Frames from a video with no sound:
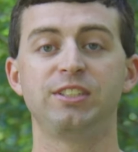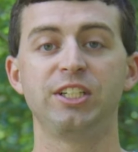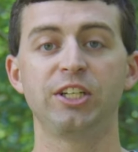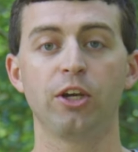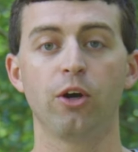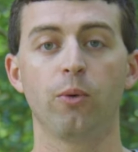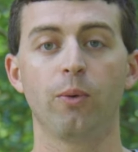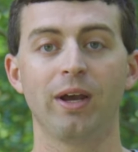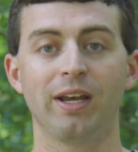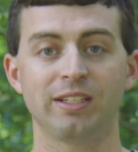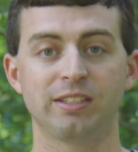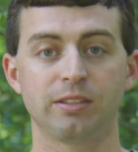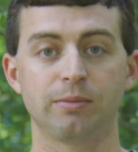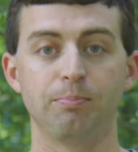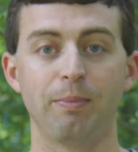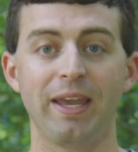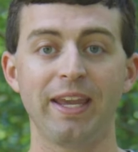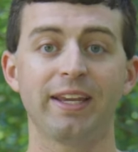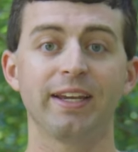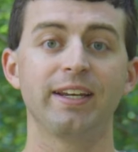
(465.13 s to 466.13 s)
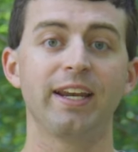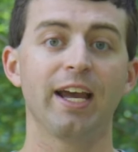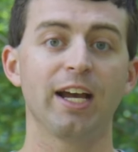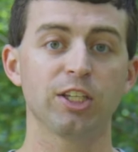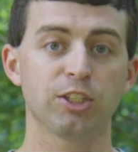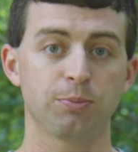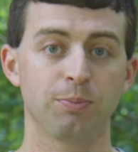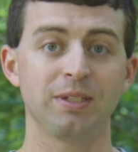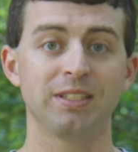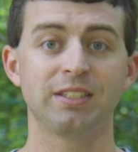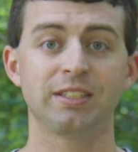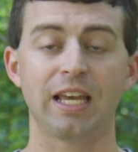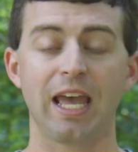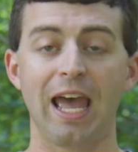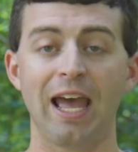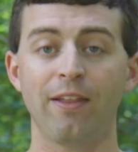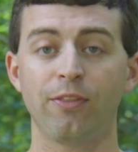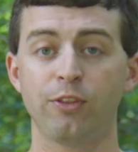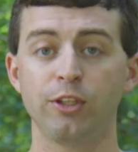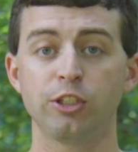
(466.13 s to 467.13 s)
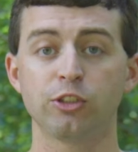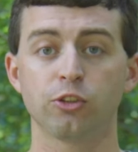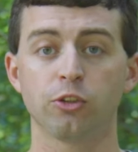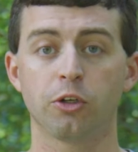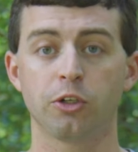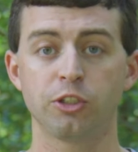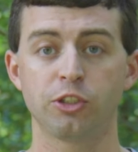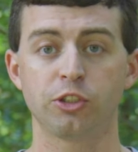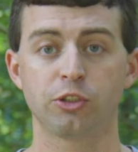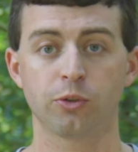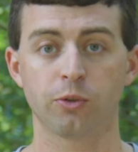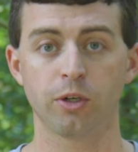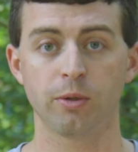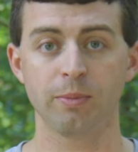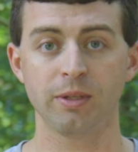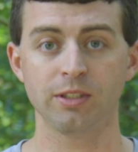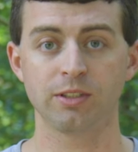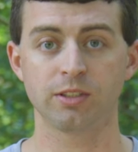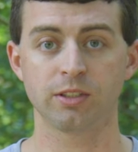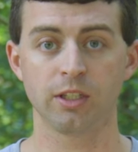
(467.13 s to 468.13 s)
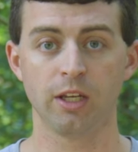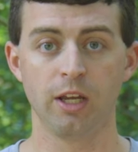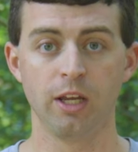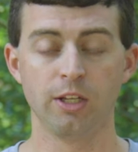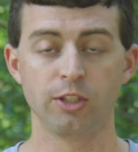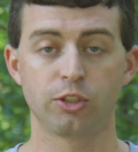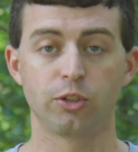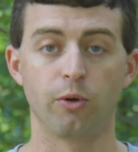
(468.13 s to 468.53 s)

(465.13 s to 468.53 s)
DOS make announcements at these large tournaments